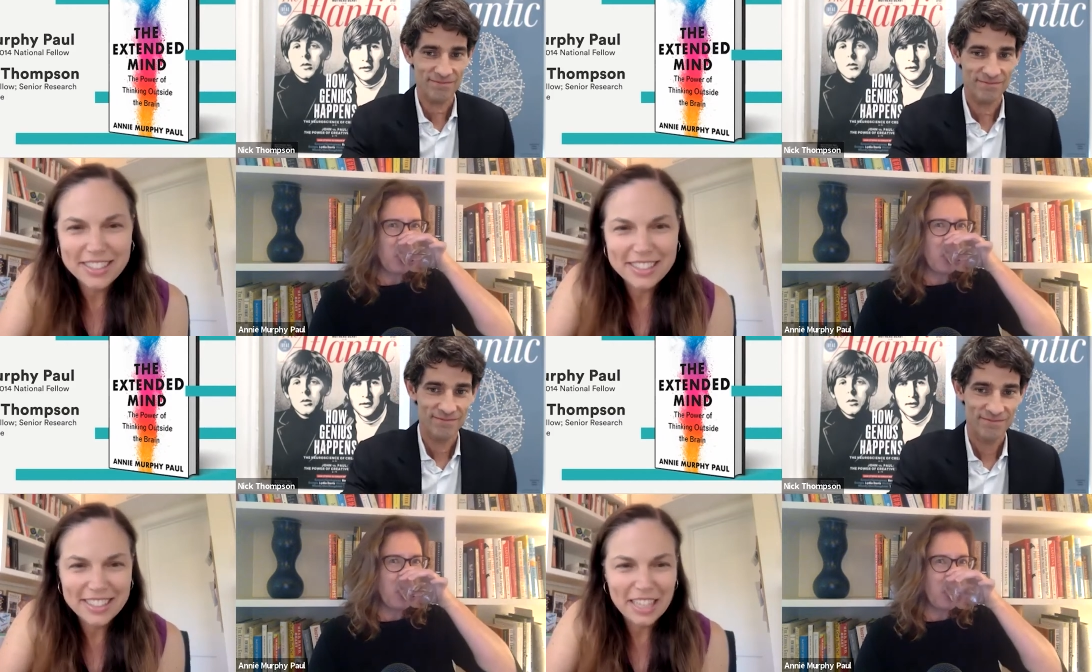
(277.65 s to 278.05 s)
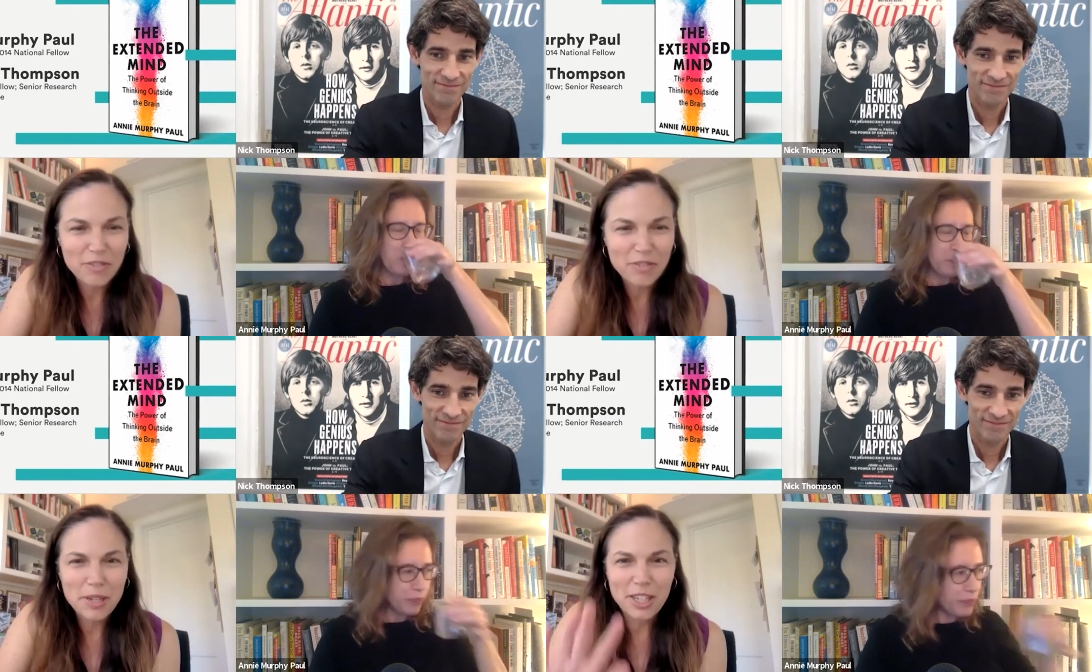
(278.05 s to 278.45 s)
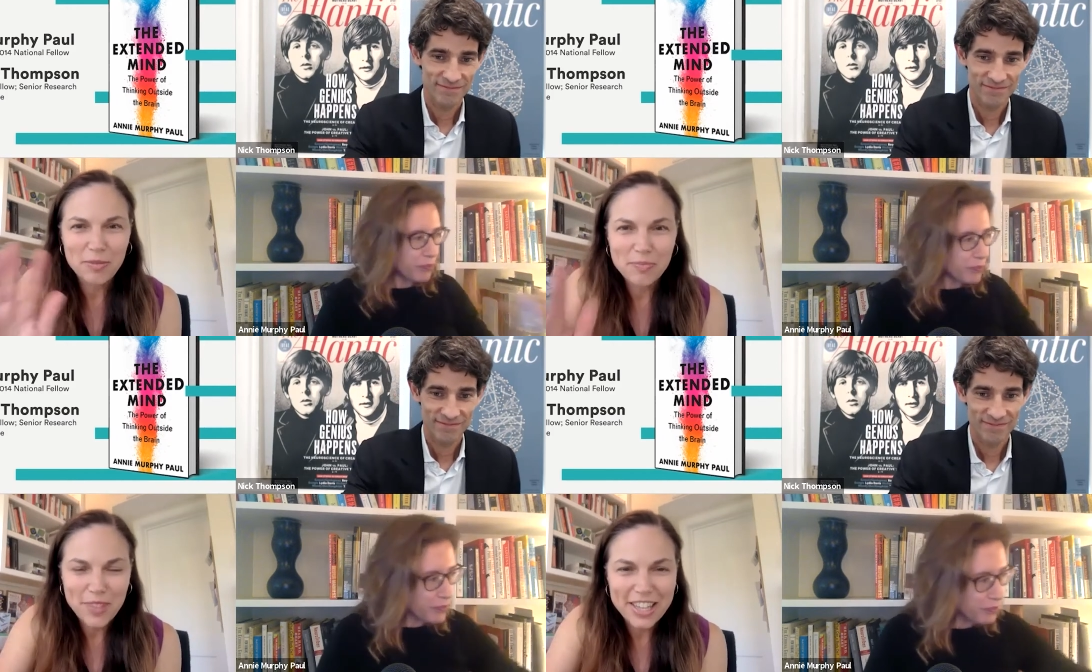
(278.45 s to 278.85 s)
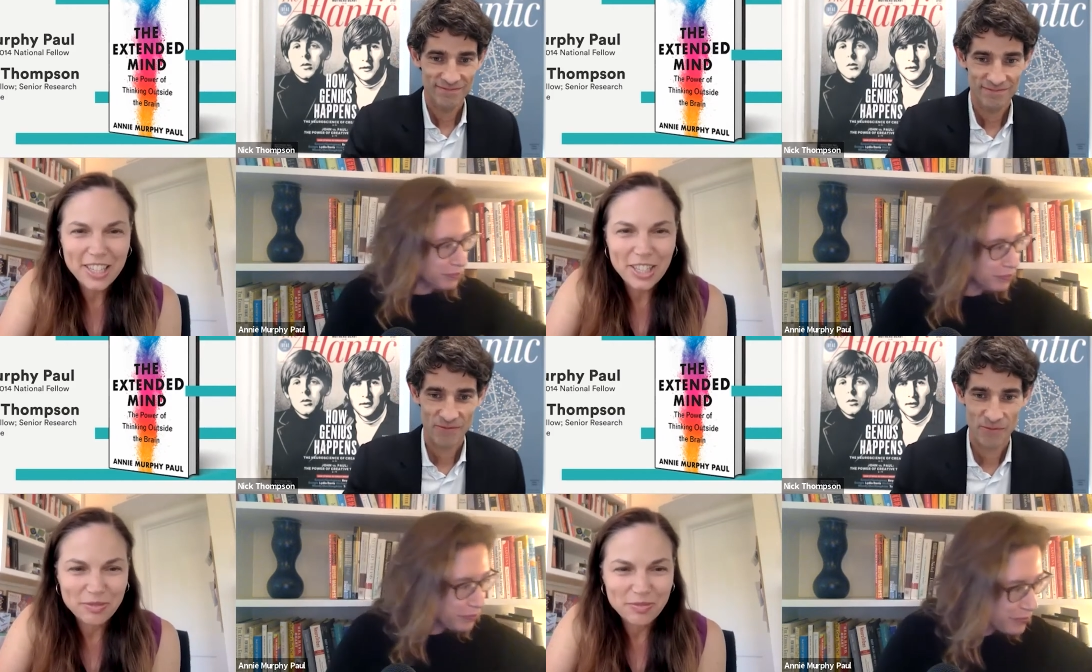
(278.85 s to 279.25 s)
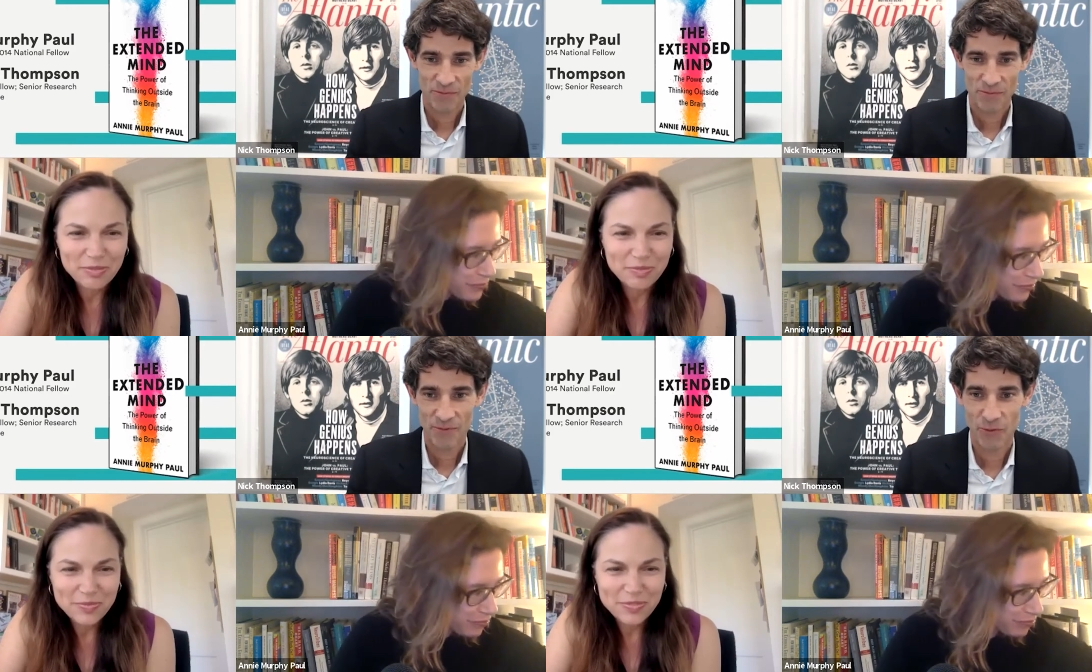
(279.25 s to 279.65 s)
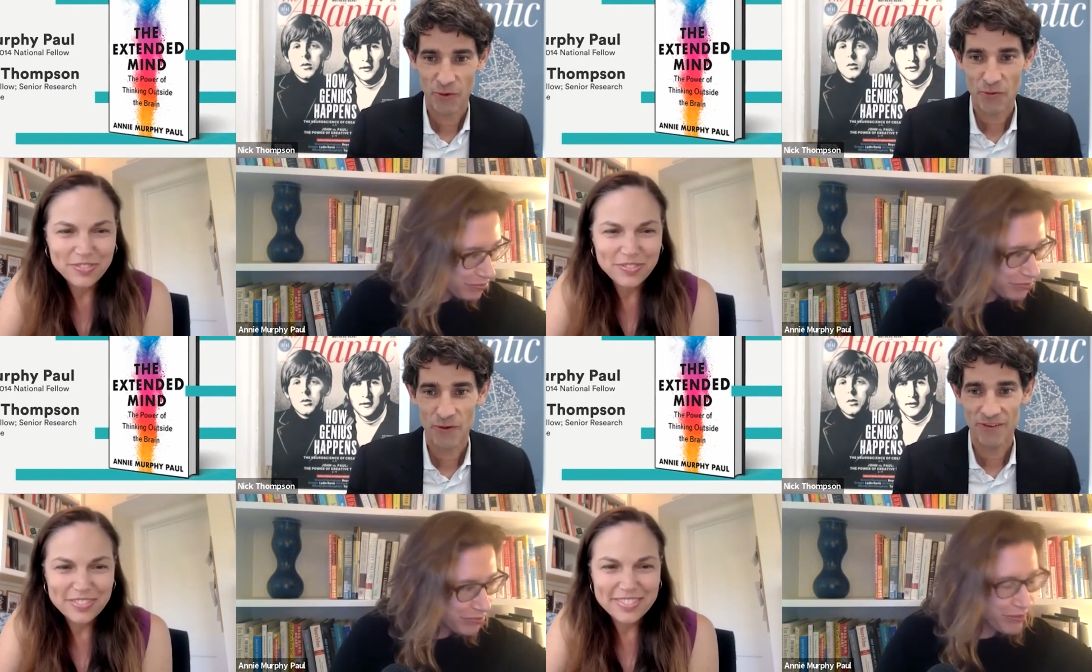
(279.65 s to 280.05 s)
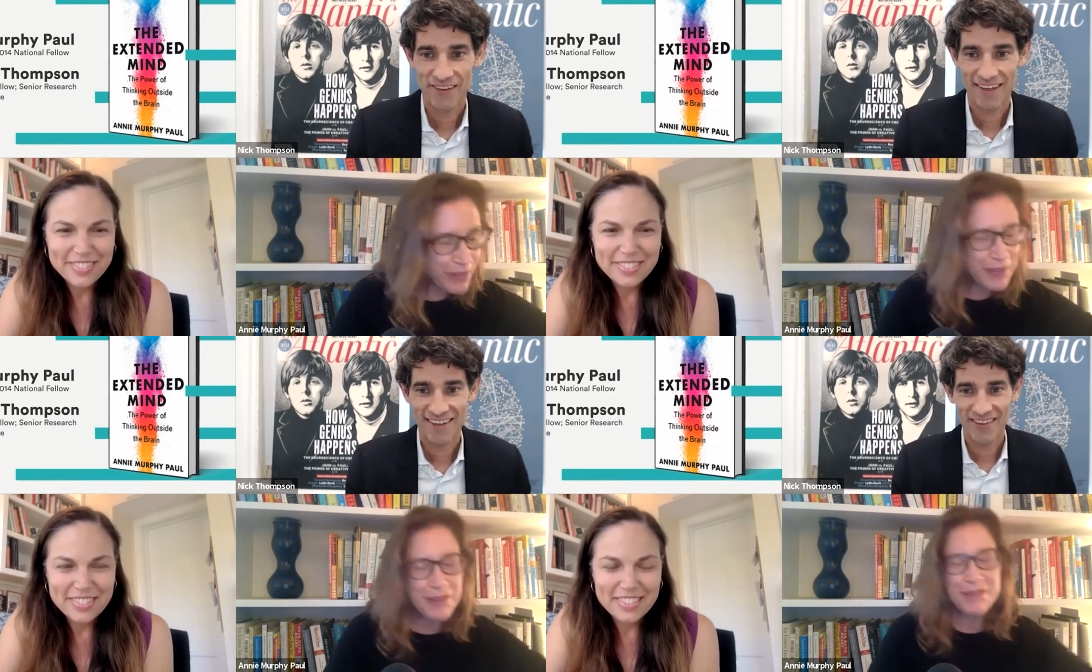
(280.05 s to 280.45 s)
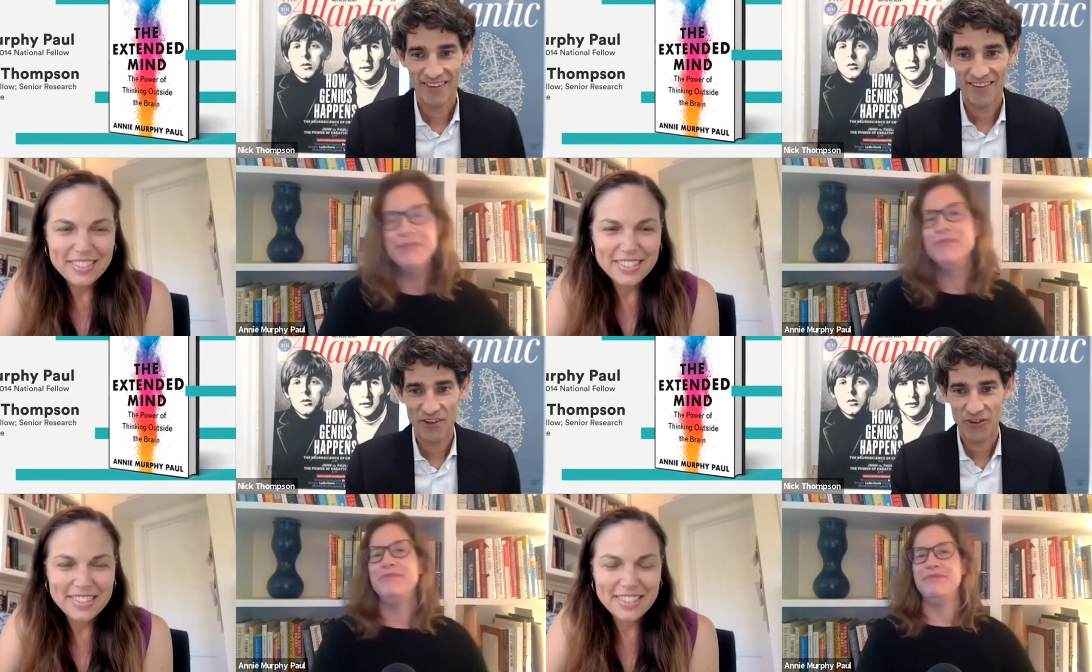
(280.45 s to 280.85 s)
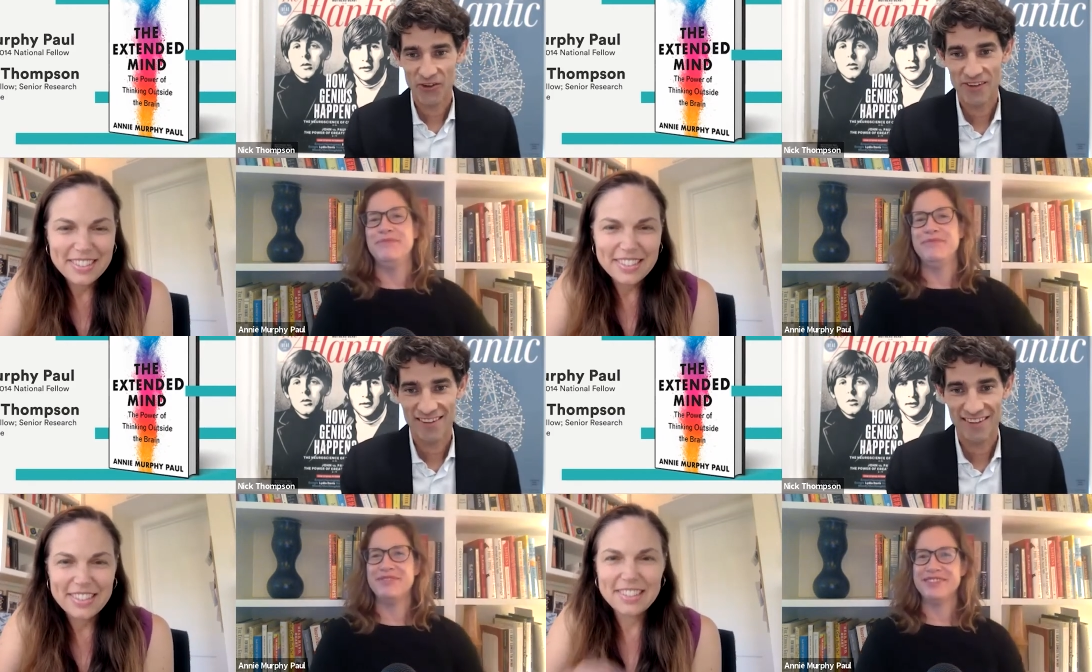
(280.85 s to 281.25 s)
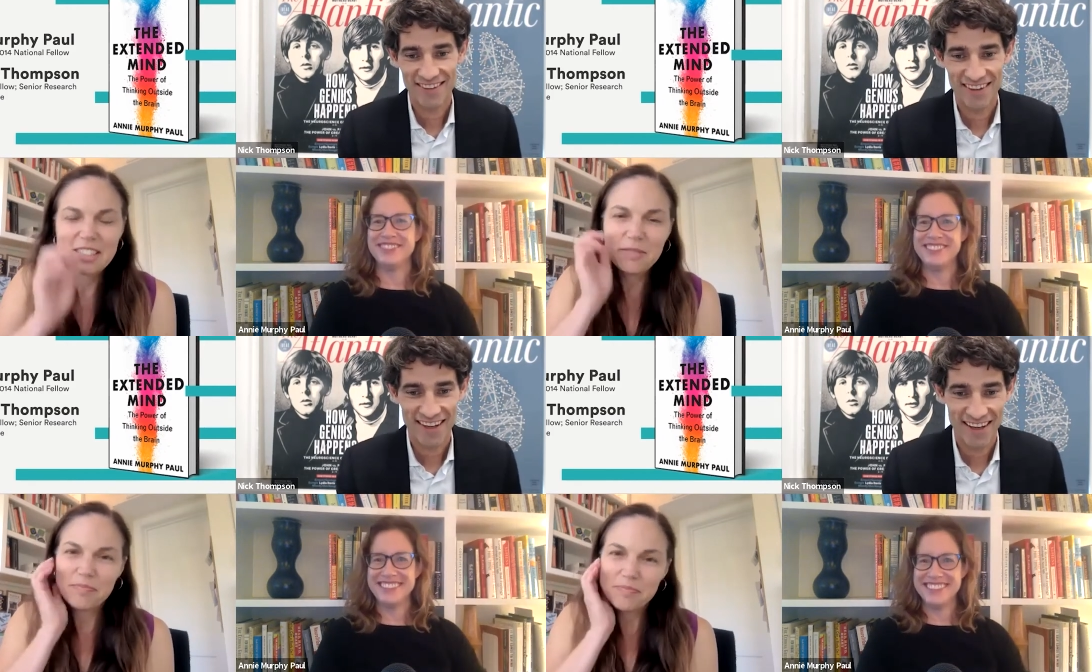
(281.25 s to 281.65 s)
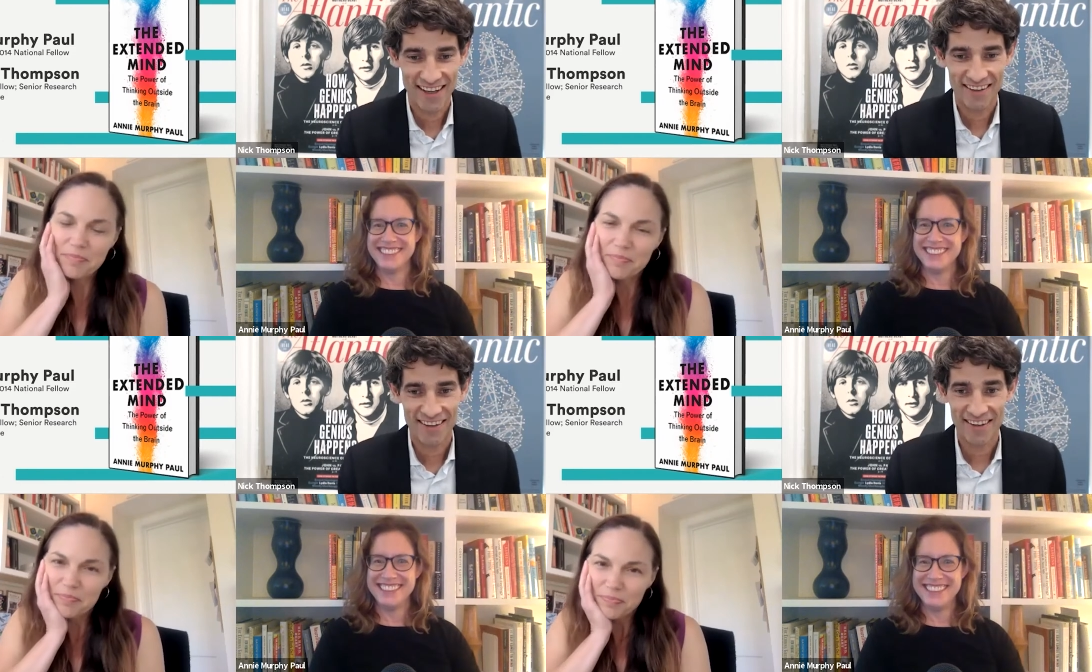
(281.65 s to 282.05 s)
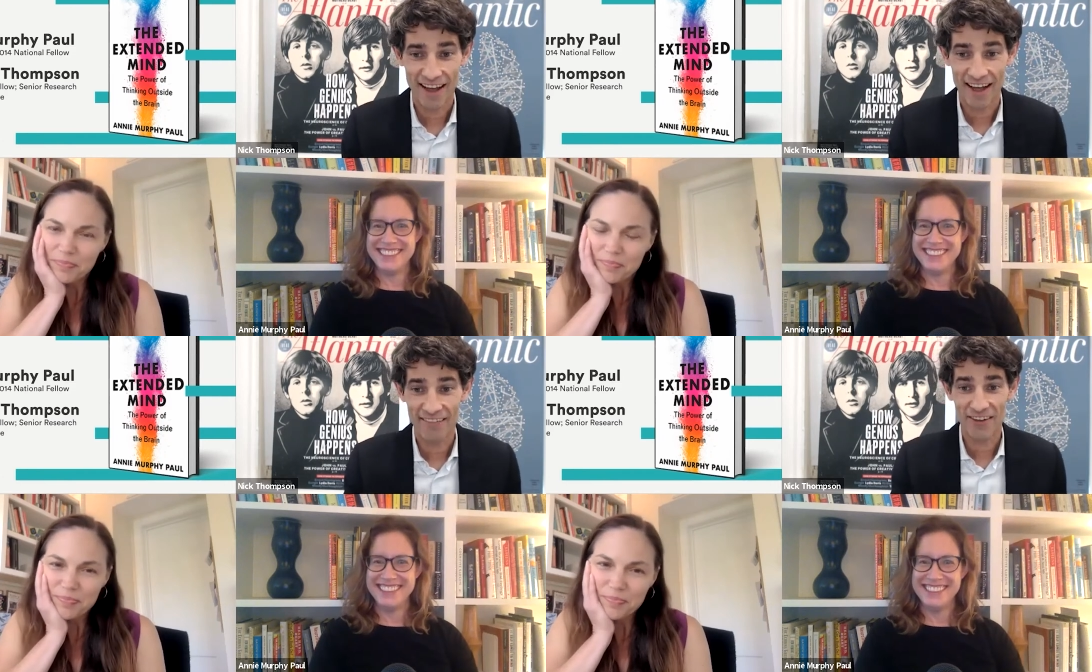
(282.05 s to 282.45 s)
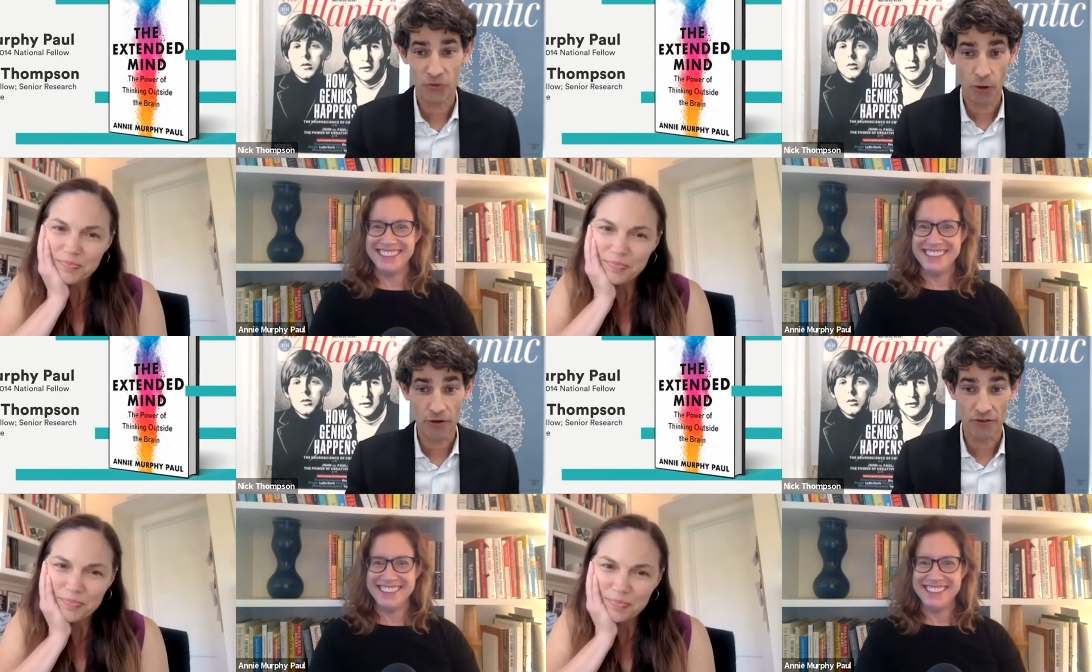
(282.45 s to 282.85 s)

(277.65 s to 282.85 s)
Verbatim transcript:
Speaker 1: to take it from here. Thank you. Wonderful.
Speaker 2: Thank you. Thank you so much, Lisa. And I just want to